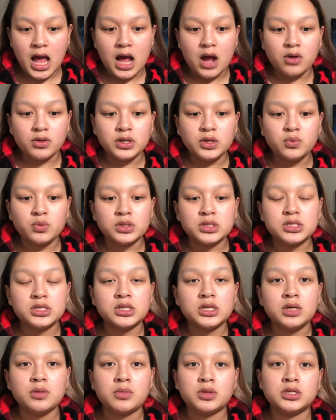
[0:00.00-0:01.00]
I only went to
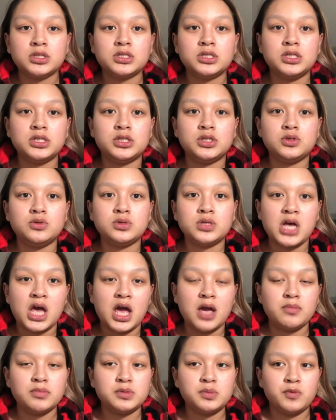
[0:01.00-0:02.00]
the emergency 2
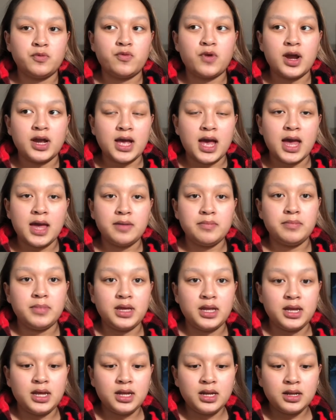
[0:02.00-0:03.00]
times before I got
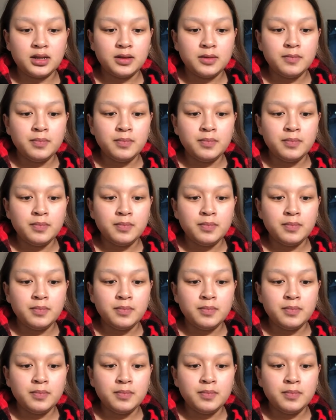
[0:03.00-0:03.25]
admitted.